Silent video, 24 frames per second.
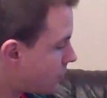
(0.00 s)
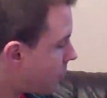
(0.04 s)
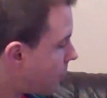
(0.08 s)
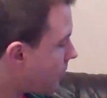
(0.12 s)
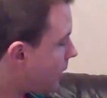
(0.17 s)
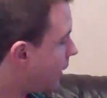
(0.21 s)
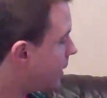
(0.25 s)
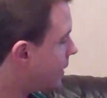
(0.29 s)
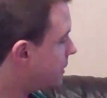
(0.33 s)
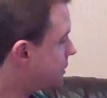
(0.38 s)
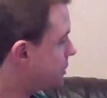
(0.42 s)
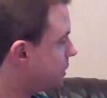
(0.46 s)

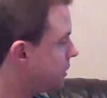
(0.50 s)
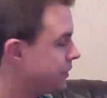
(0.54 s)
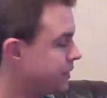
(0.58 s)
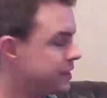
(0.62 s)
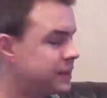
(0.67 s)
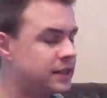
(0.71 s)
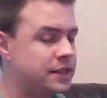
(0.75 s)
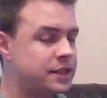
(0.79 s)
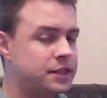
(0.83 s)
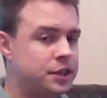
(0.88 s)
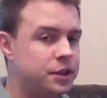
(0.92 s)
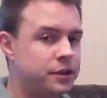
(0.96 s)
So this is
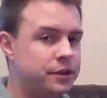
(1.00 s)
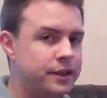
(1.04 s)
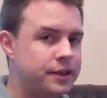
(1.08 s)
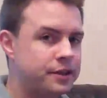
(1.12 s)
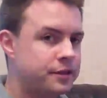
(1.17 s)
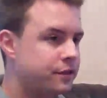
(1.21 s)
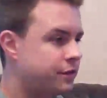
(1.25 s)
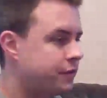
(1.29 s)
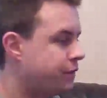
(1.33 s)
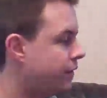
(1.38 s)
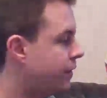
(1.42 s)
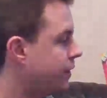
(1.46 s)

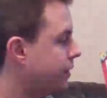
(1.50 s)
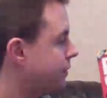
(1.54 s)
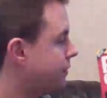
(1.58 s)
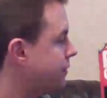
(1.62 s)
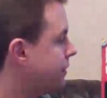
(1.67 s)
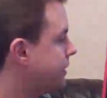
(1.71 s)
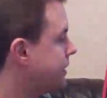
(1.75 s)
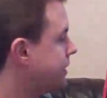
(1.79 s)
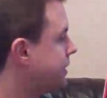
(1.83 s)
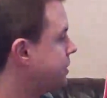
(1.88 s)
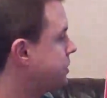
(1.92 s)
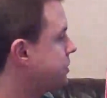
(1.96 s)
2005
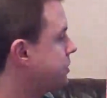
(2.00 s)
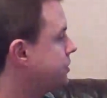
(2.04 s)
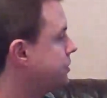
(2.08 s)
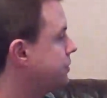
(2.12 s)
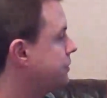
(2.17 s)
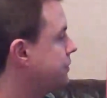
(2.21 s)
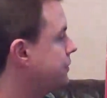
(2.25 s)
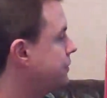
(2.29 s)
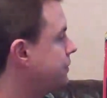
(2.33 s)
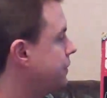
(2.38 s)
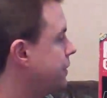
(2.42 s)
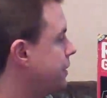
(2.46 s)
edition
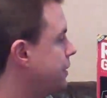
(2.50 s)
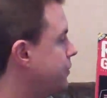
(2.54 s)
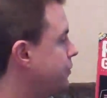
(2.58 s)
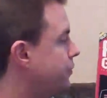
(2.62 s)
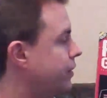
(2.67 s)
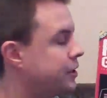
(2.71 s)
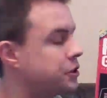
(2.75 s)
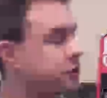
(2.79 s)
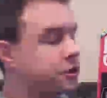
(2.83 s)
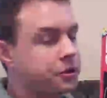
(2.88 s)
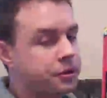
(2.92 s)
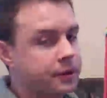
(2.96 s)
of
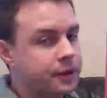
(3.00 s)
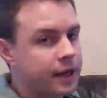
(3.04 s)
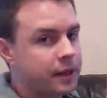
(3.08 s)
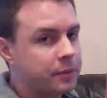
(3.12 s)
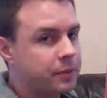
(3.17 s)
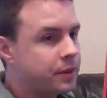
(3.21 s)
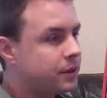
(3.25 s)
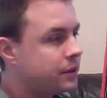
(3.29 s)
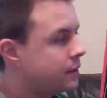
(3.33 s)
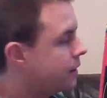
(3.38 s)
Retro Gamer.